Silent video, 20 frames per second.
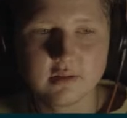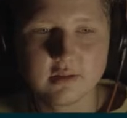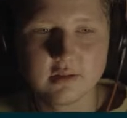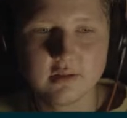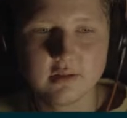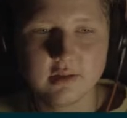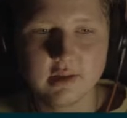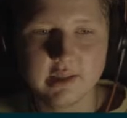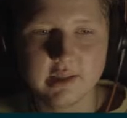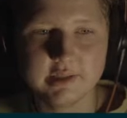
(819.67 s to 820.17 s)

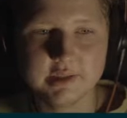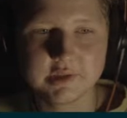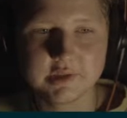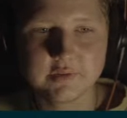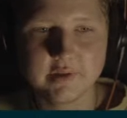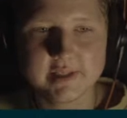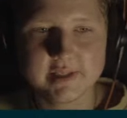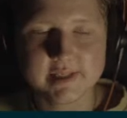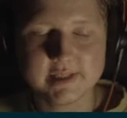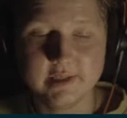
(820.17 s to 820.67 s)
and it creates
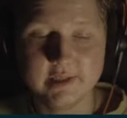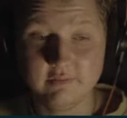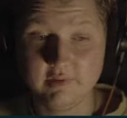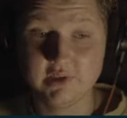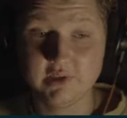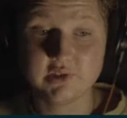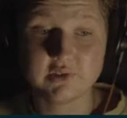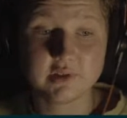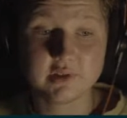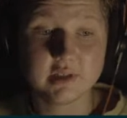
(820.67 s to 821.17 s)
an
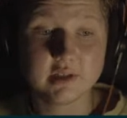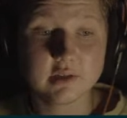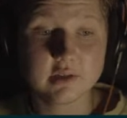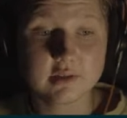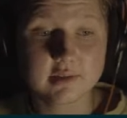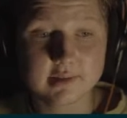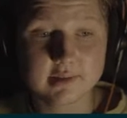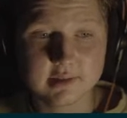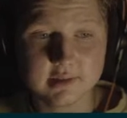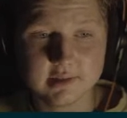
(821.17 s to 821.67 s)
inventory.
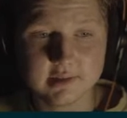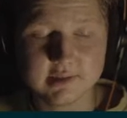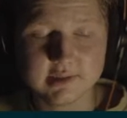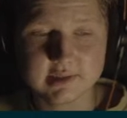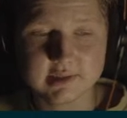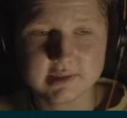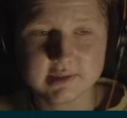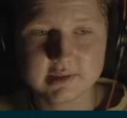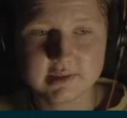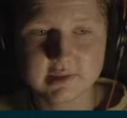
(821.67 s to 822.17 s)
Just
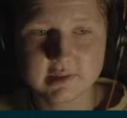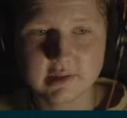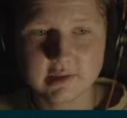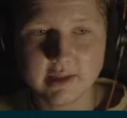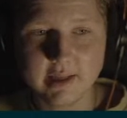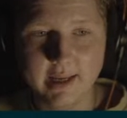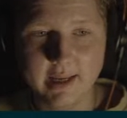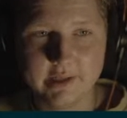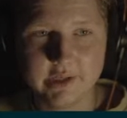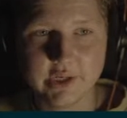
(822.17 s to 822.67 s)
consult the
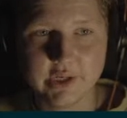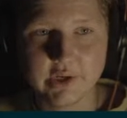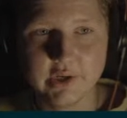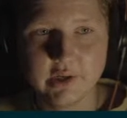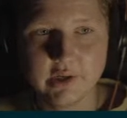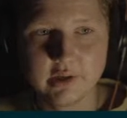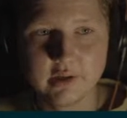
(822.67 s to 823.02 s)
header